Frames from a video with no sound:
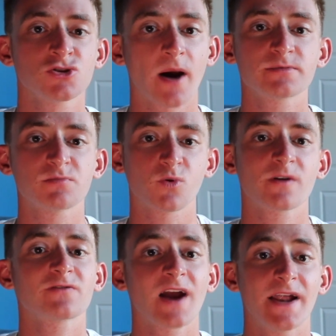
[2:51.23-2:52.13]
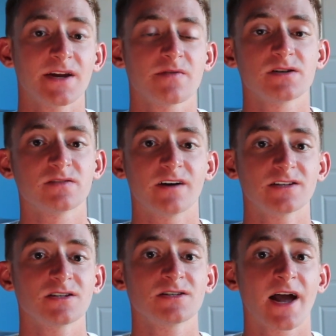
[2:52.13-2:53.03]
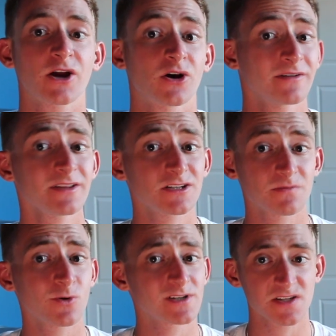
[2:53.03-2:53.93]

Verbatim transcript: drop support for any of the devices that currently support